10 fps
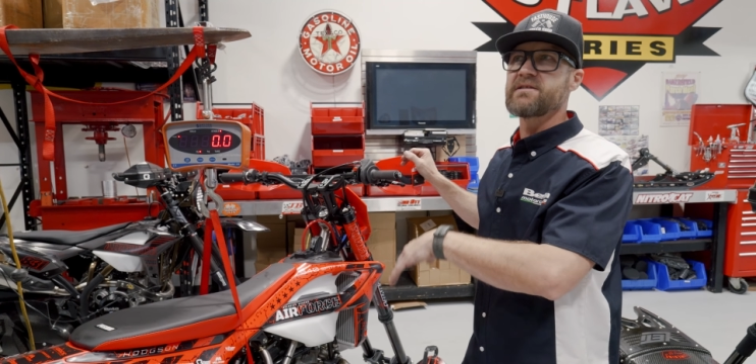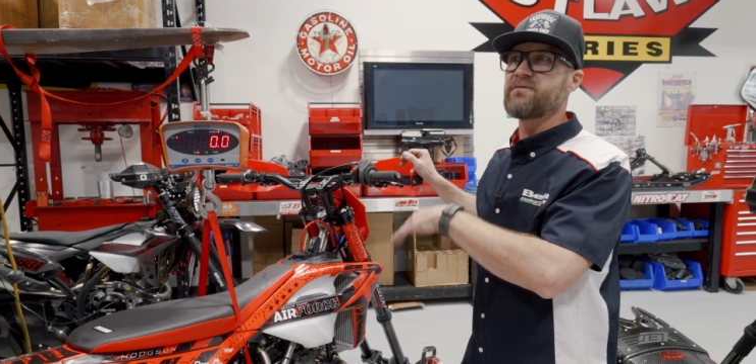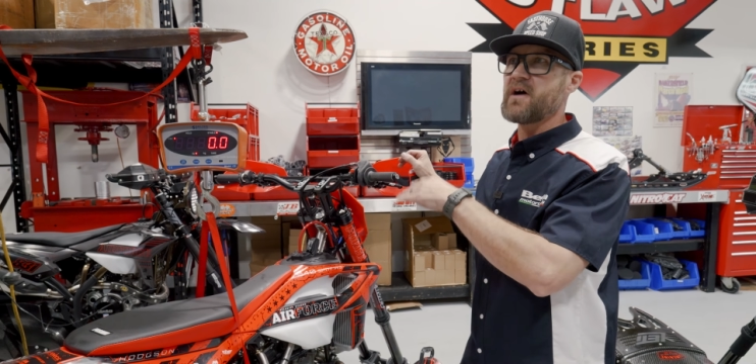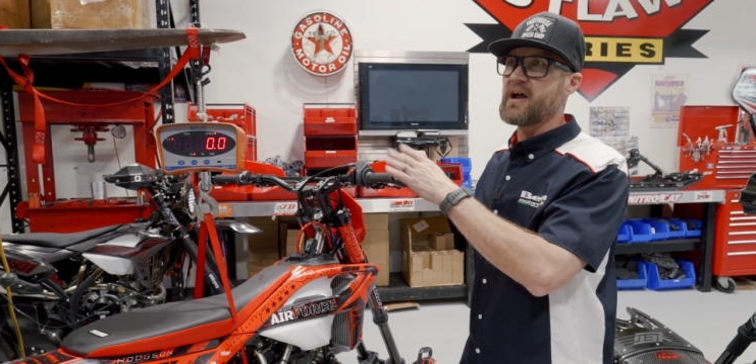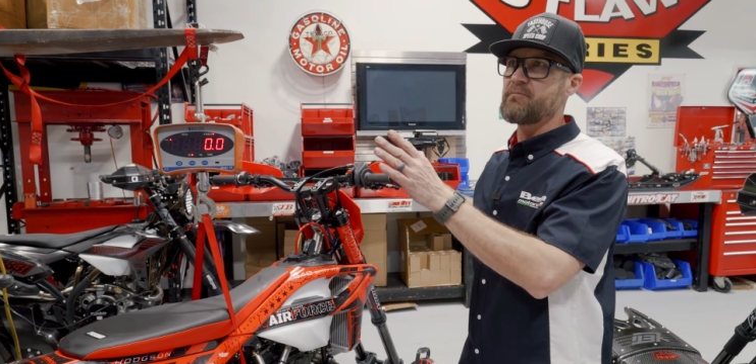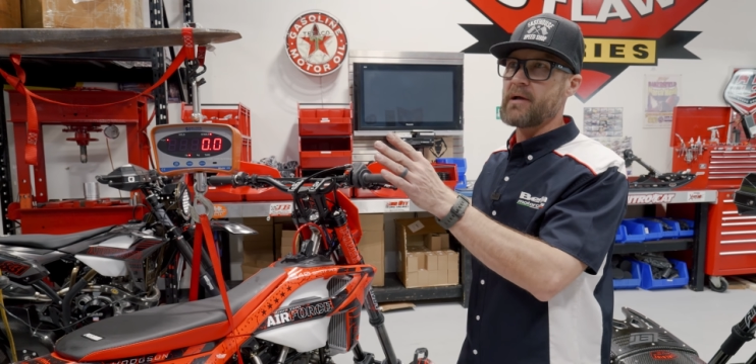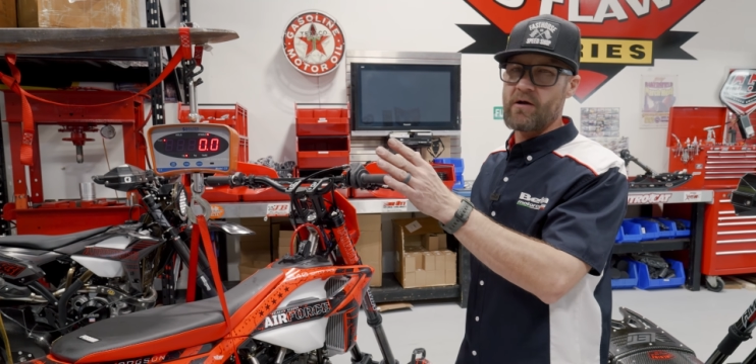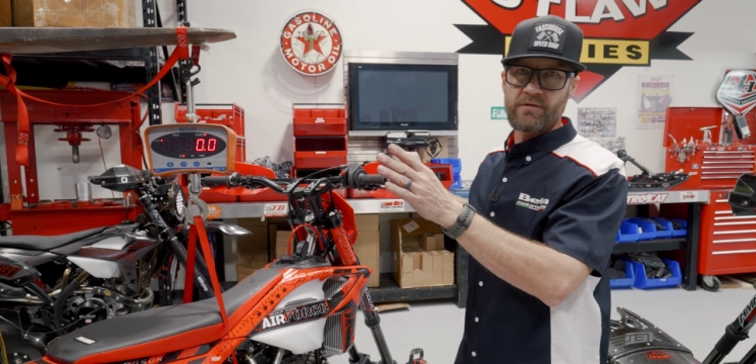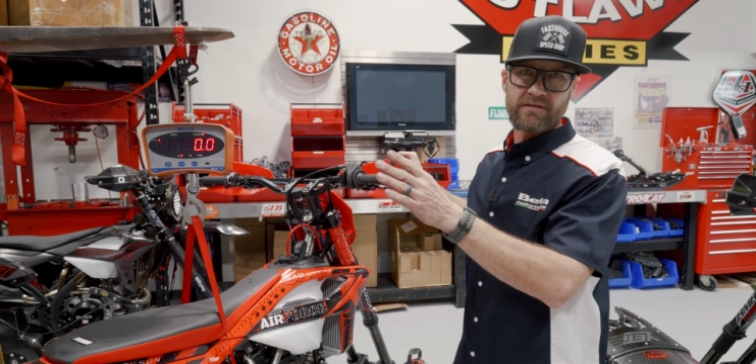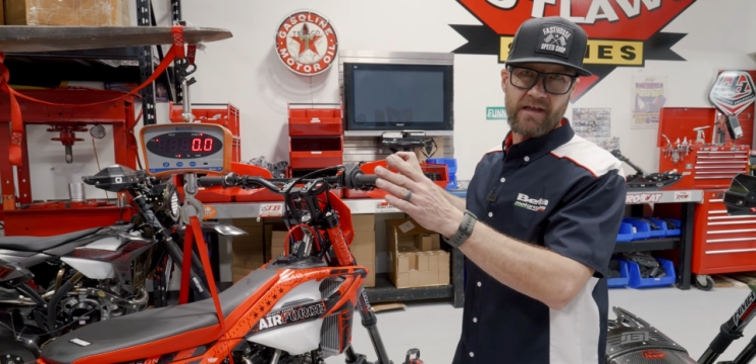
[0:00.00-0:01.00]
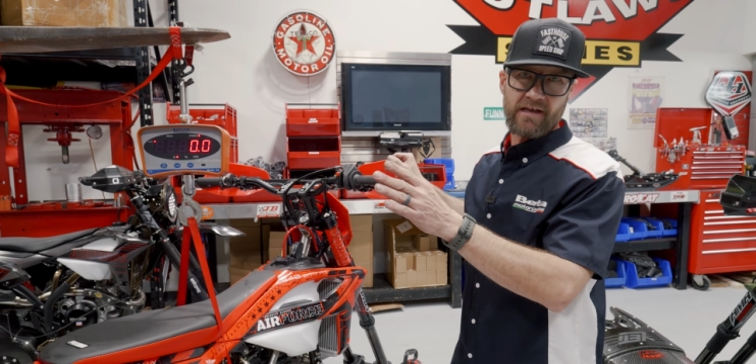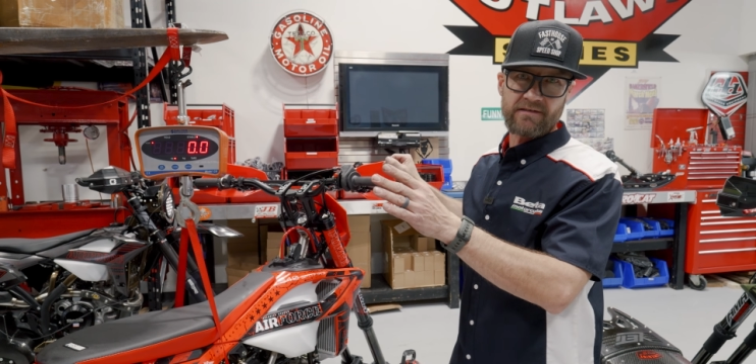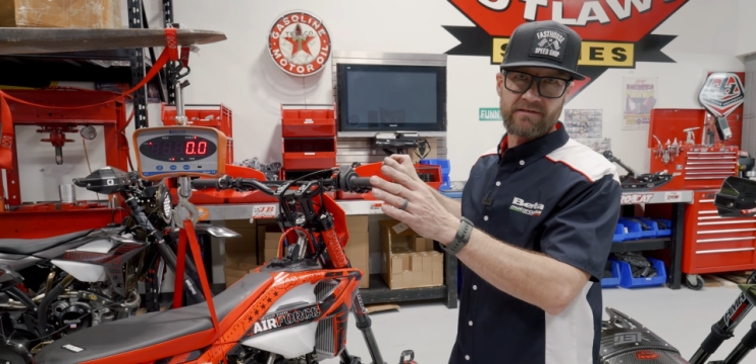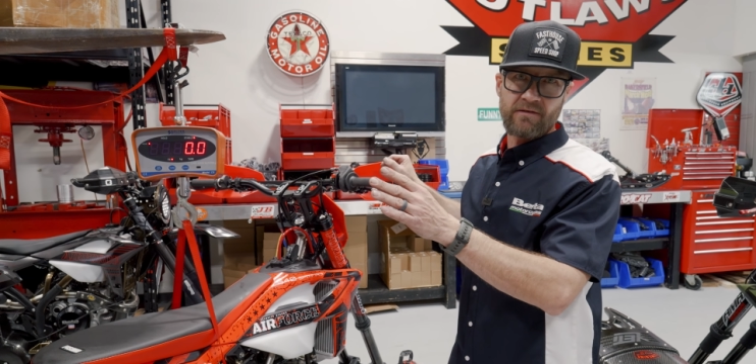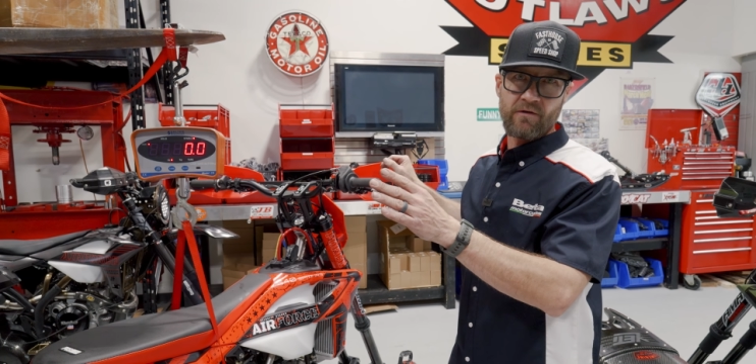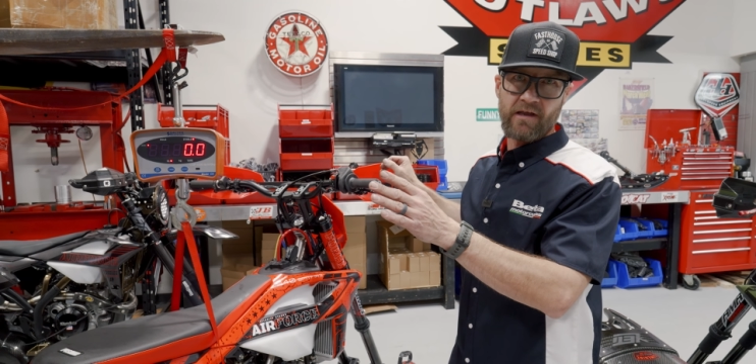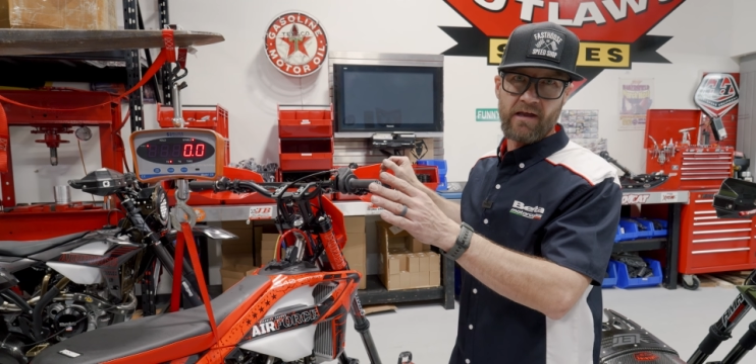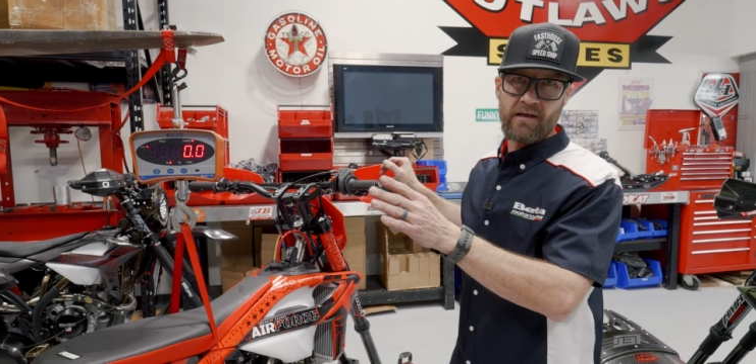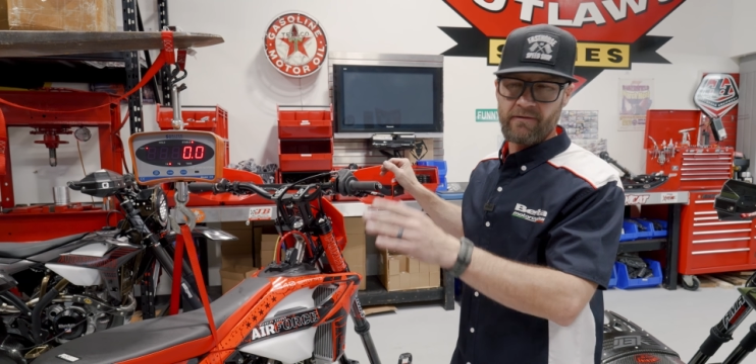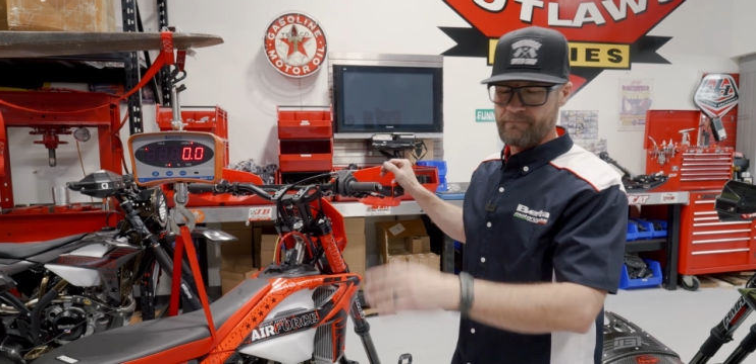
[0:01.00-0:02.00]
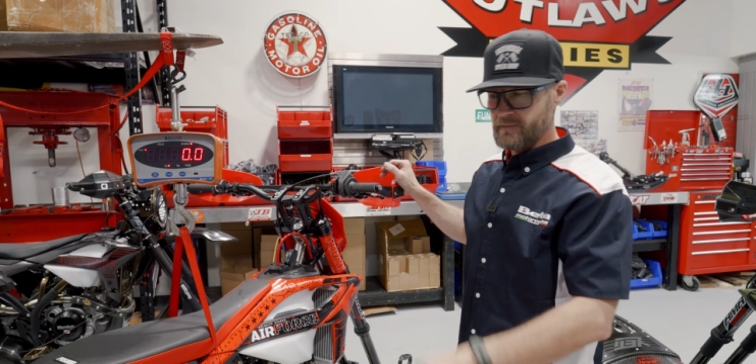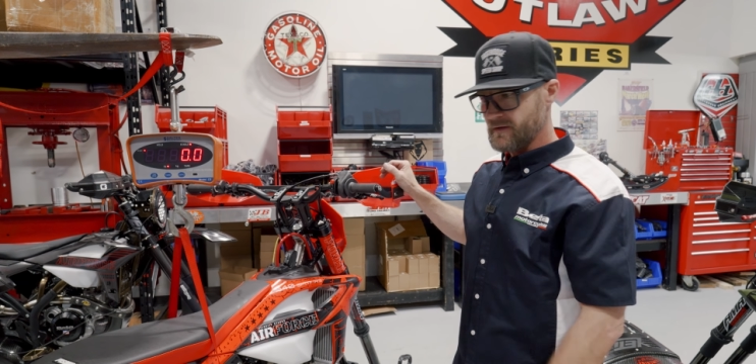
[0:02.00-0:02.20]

it's 5 pounds less, okay?